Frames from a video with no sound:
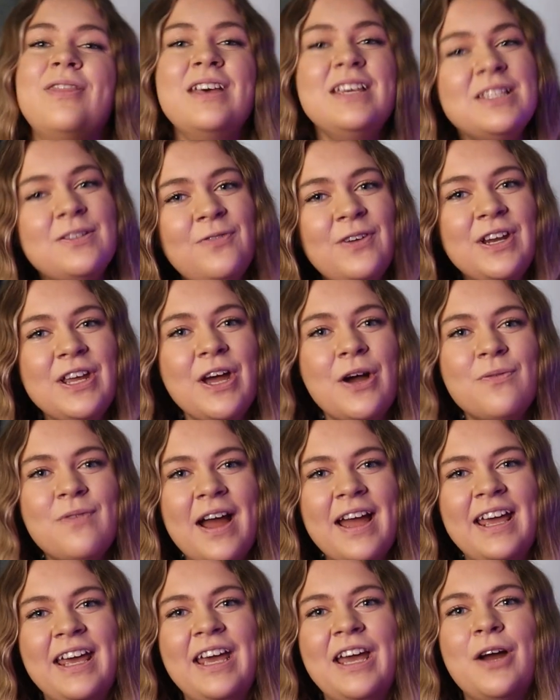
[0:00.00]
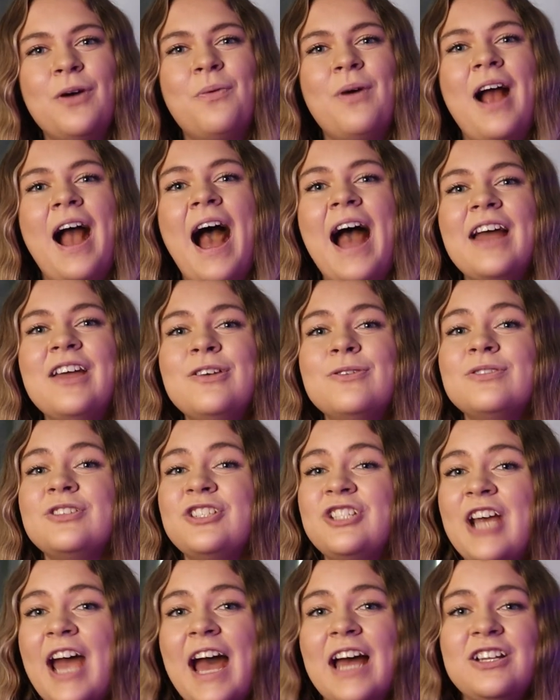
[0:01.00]
this video right here where I
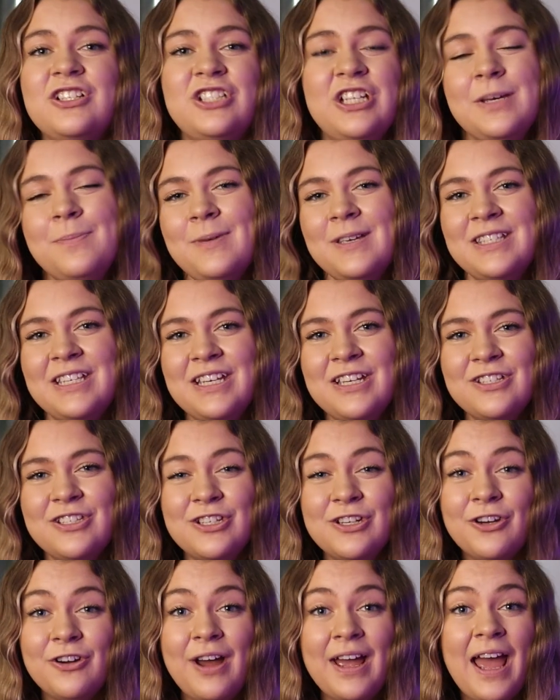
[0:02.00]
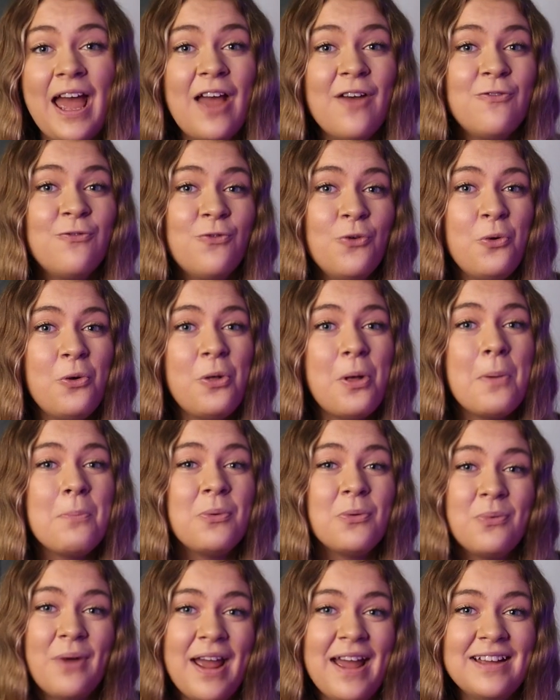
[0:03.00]
use ChatGPT to create a full
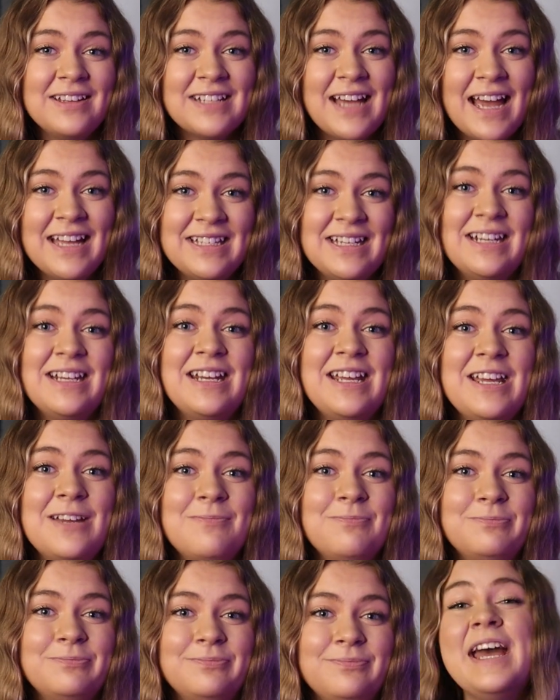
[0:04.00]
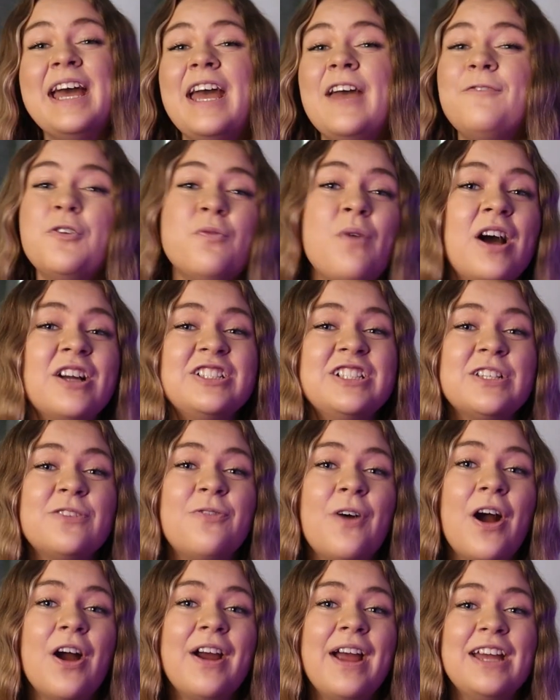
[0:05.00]
brand identity. If you watched this
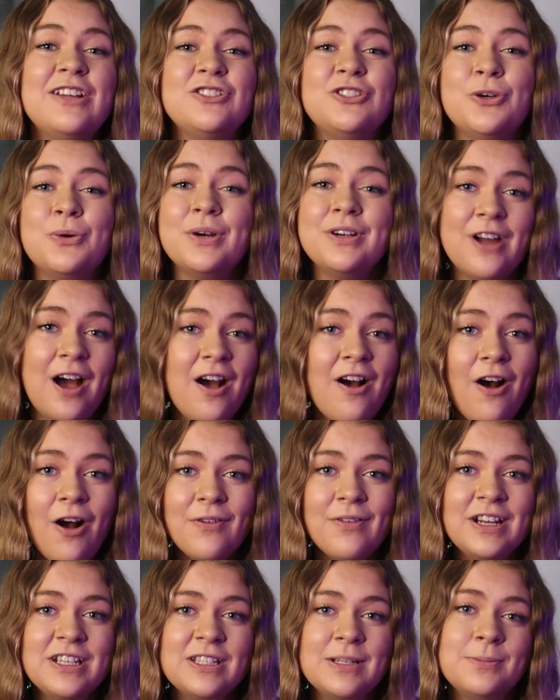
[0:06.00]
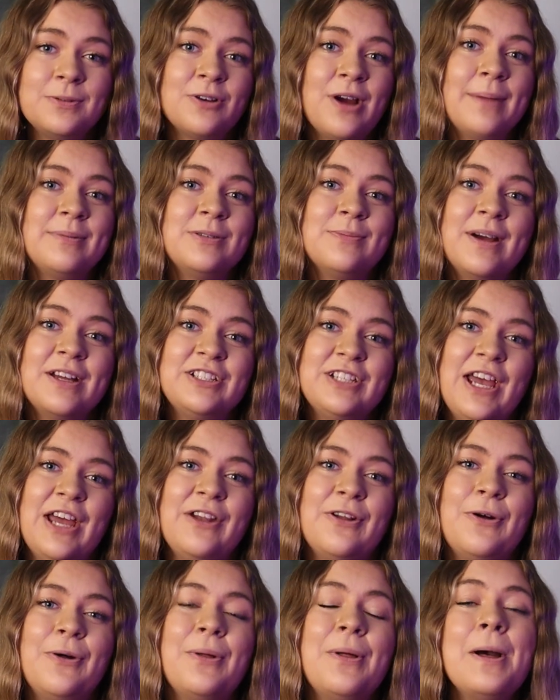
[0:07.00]
far and you're not already subscribed to my
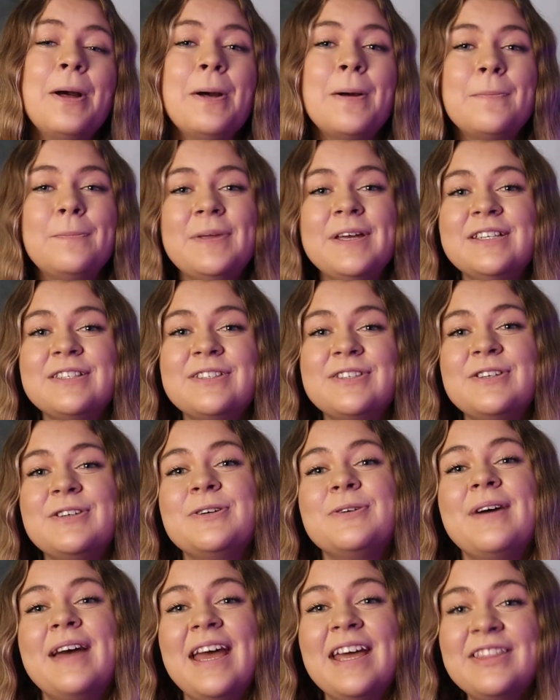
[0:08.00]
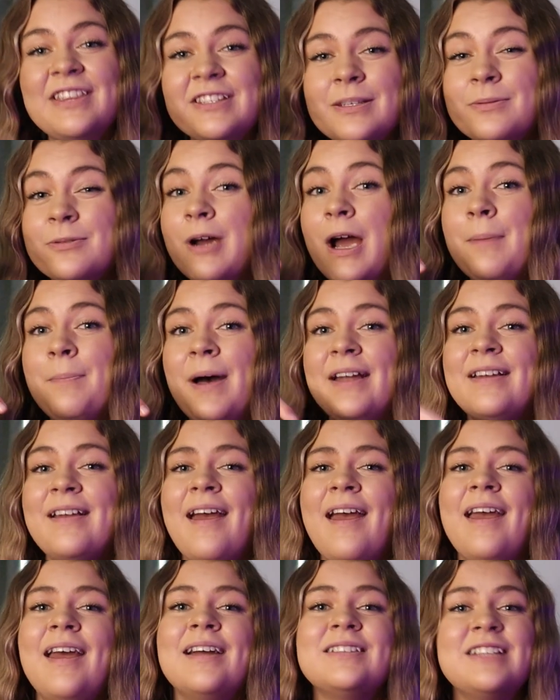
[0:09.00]
channel, please do hit the subscribe button
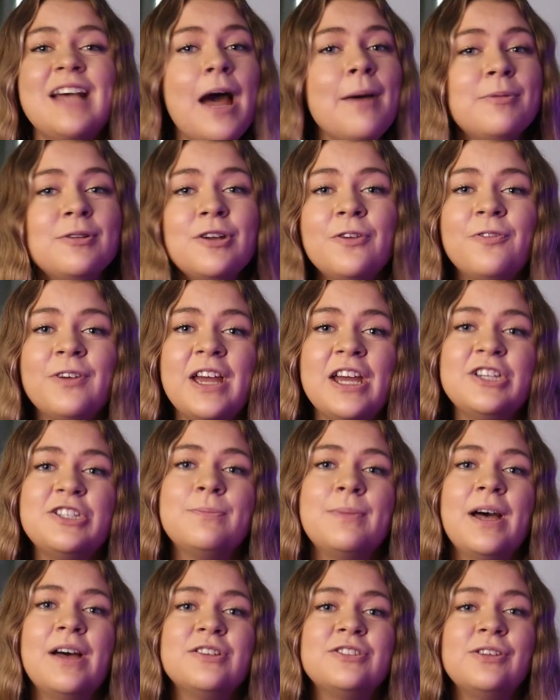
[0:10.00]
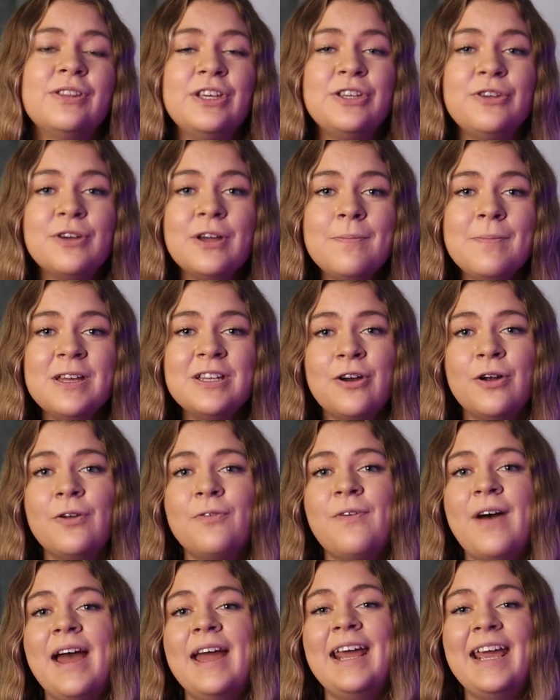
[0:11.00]
and tap the notification bell so that you can be
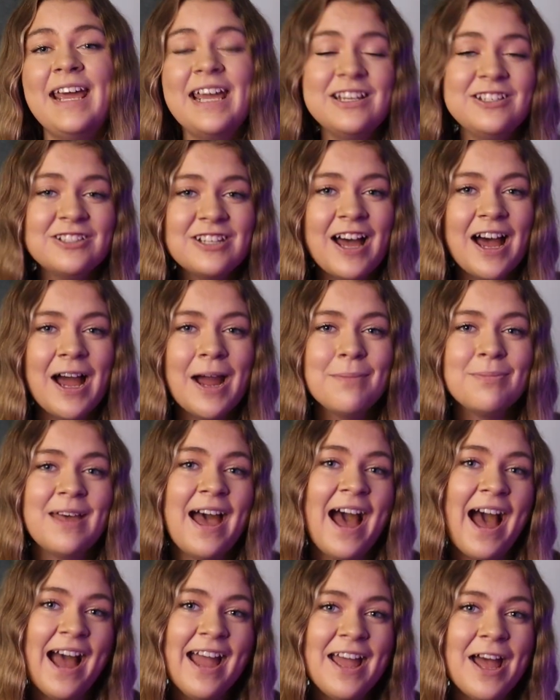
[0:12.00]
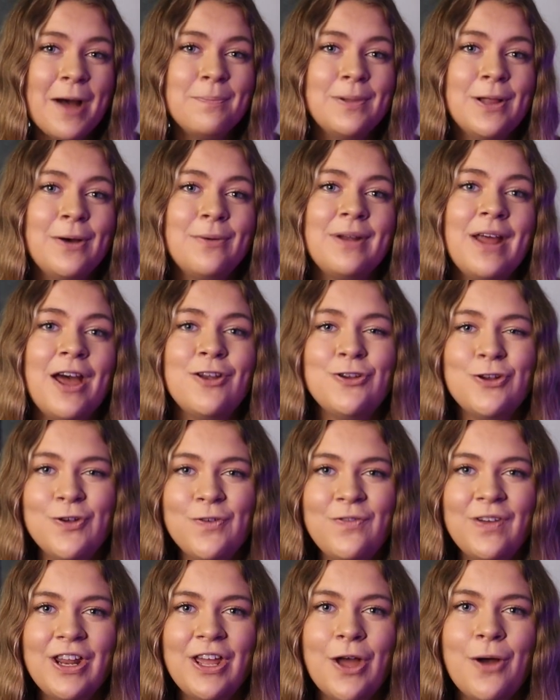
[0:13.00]
notified each time that I upload a new
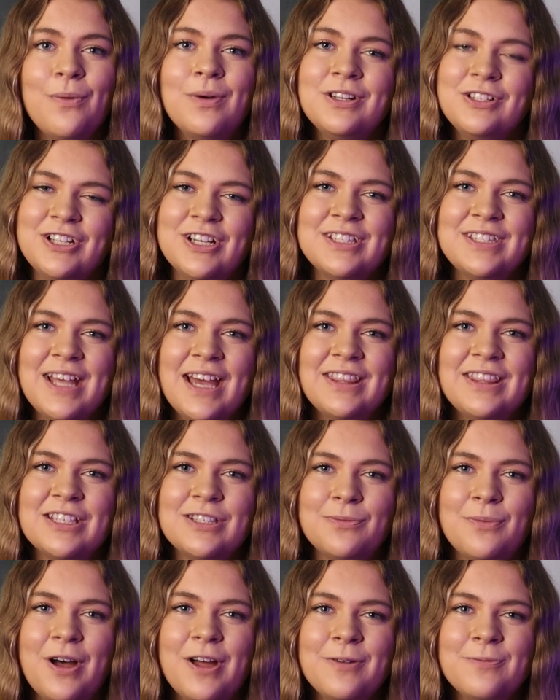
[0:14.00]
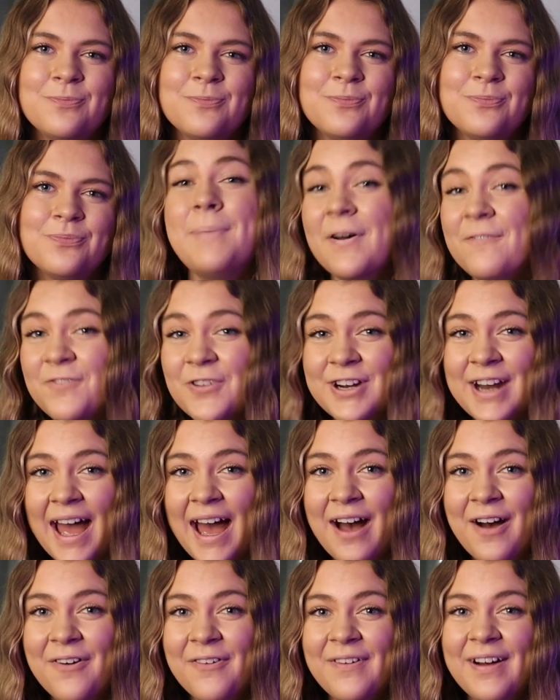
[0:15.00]
video just like this one. But for
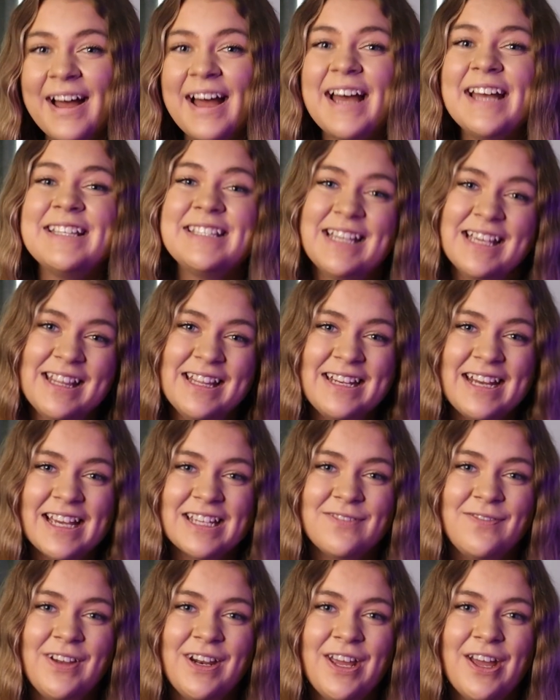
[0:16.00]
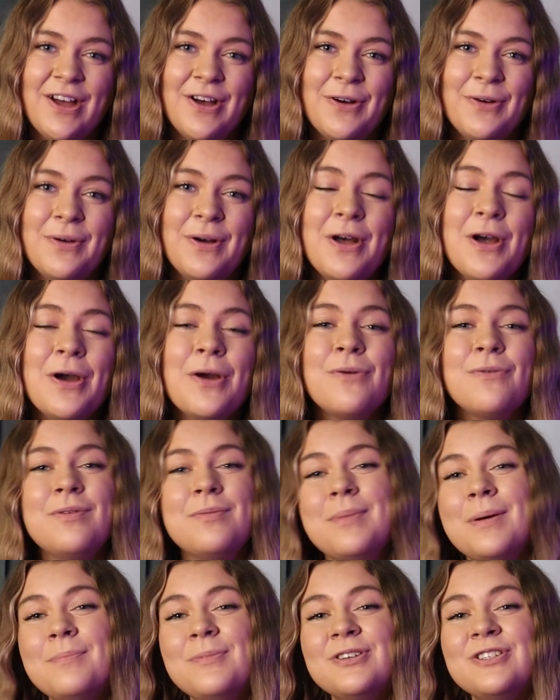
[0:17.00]
now, until the next video,
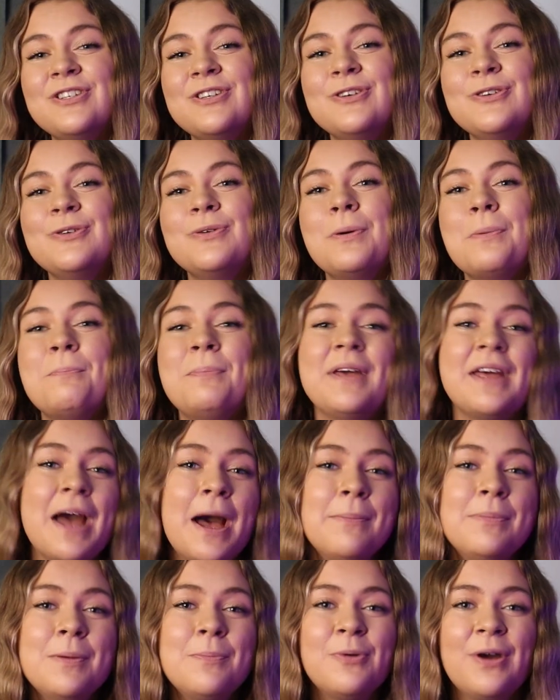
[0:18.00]
remember to become the